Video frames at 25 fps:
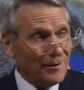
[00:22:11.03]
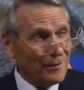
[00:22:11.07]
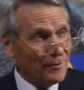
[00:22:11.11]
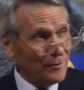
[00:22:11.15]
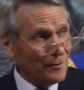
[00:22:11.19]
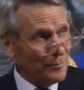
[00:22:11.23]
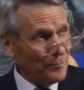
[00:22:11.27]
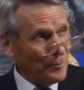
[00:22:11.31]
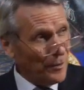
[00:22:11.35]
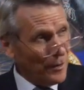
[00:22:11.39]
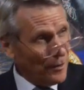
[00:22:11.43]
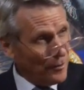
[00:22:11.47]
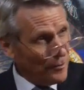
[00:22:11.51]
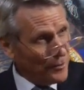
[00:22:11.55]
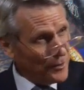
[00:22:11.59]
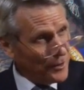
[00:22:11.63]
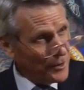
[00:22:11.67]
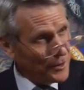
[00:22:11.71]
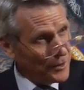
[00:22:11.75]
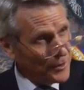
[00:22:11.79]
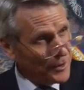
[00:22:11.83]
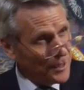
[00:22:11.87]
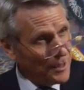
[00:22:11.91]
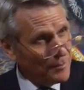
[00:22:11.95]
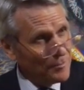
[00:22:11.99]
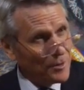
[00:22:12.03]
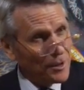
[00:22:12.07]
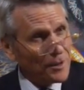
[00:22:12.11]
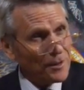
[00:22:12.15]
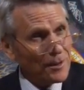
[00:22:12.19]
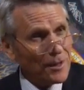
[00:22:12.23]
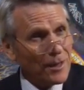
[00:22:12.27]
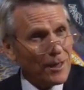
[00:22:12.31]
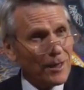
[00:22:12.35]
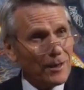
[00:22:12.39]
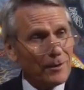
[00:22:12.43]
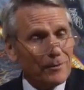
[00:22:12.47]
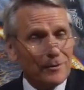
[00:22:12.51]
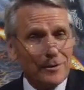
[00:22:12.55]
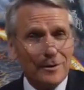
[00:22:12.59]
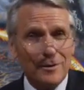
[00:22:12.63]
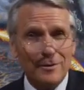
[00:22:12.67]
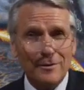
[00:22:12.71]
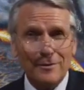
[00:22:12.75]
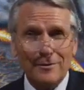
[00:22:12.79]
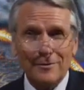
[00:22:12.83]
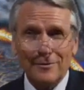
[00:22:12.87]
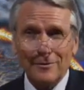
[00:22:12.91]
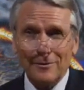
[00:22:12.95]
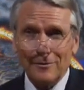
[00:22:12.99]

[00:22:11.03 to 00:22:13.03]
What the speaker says: Napoleon coming there and